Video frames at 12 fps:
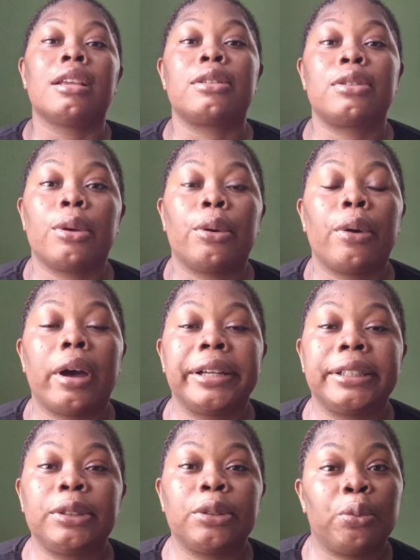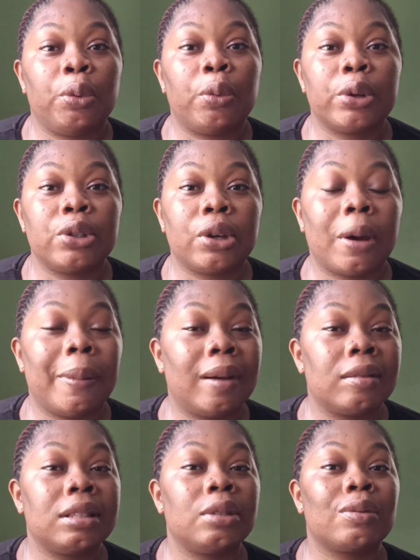So, and we want to talk
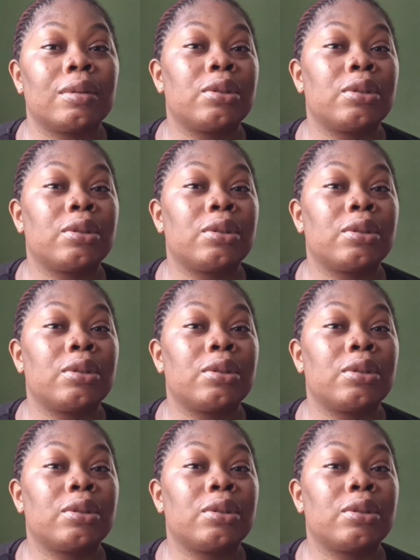about this.